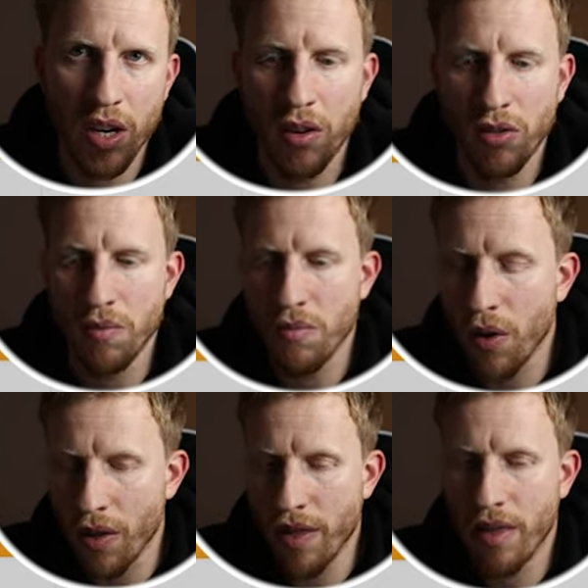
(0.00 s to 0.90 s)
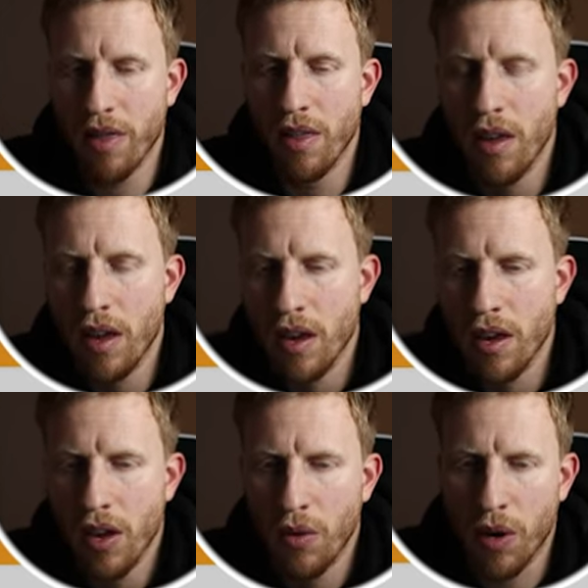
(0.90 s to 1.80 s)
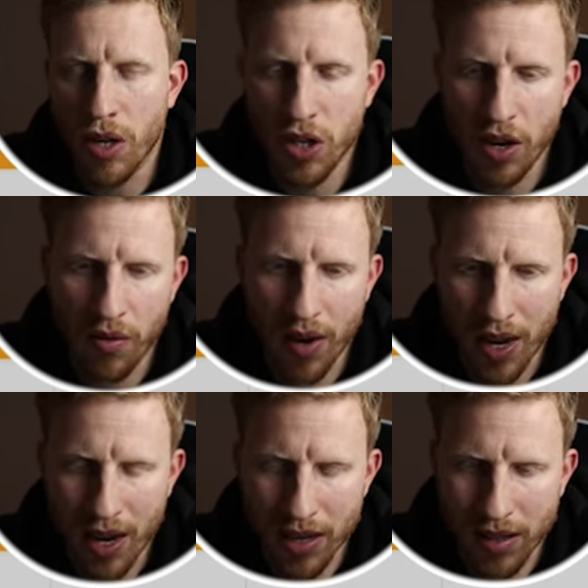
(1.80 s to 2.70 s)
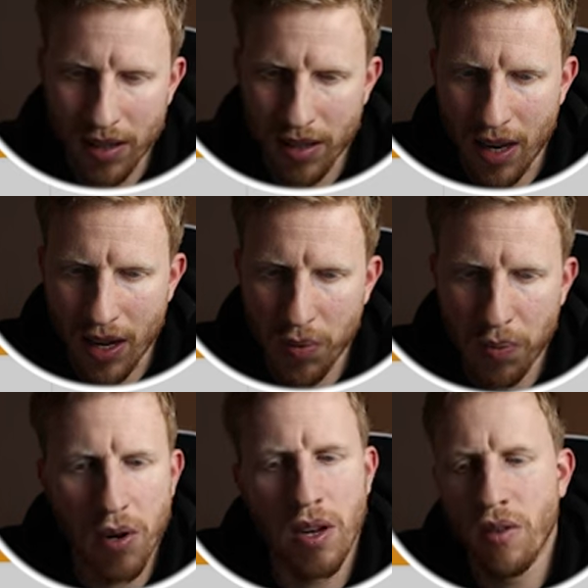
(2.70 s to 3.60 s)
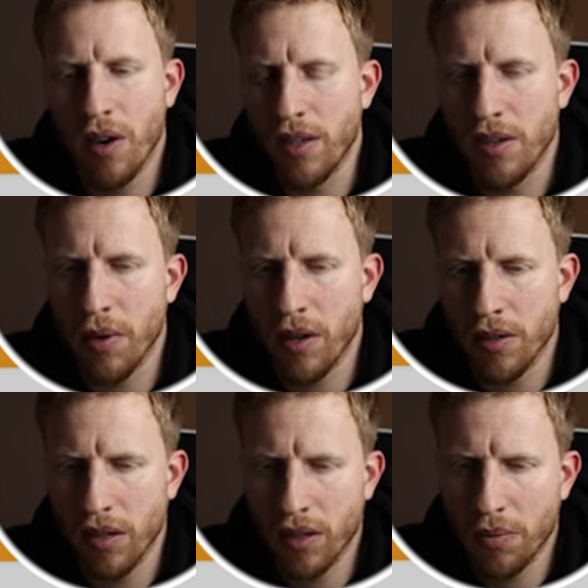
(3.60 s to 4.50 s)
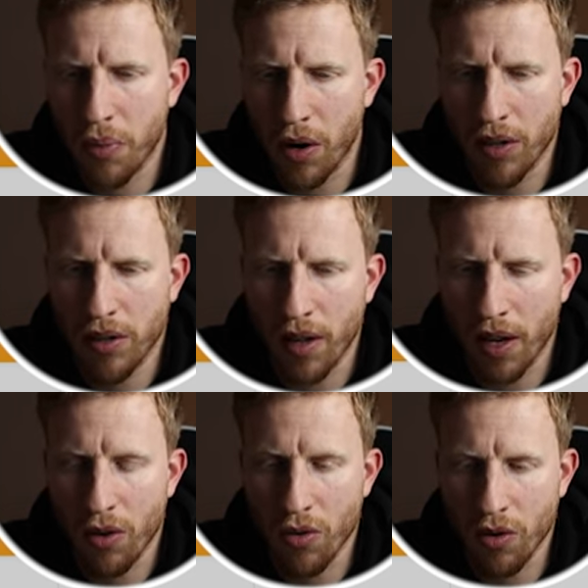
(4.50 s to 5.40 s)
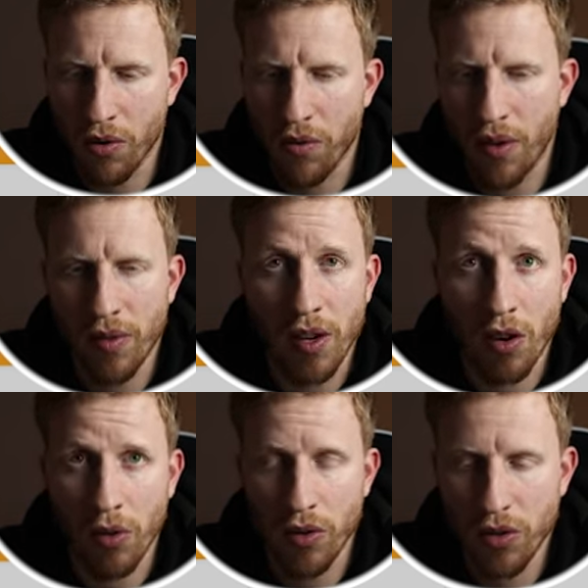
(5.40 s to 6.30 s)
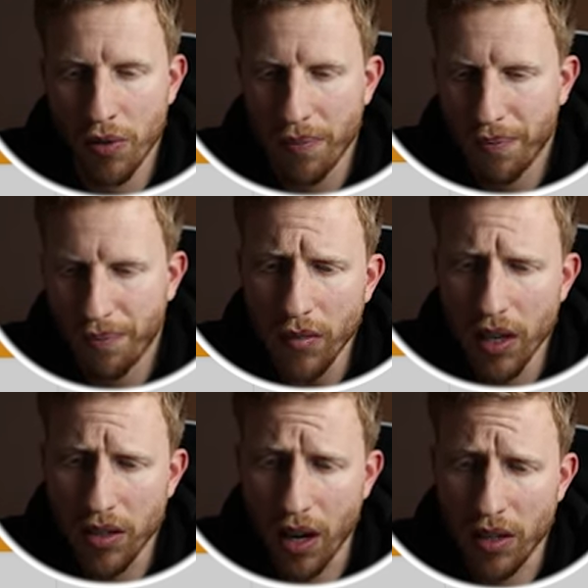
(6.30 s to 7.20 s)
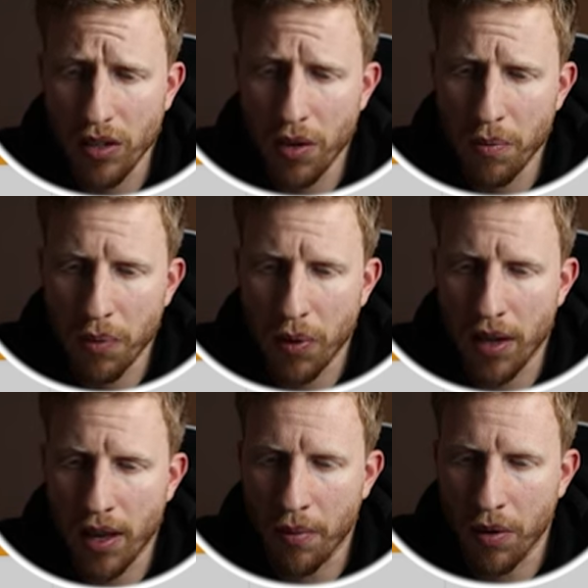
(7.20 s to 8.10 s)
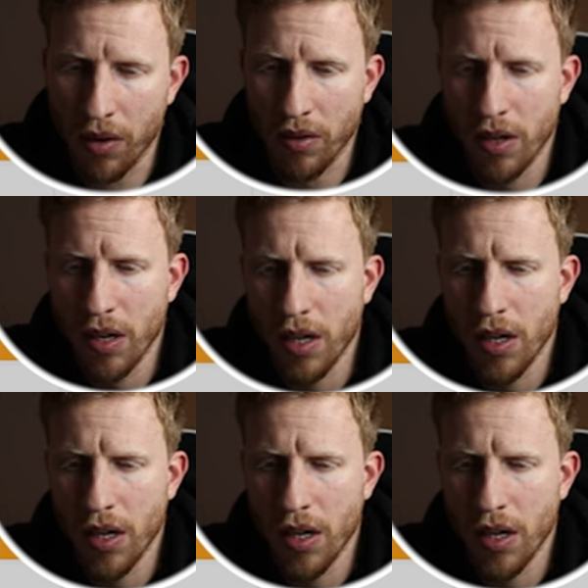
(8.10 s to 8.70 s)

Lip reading: sales a month, which if it is, that's pretty crazy because it's priced at like $150. So yeah, it's doing pretty damn good.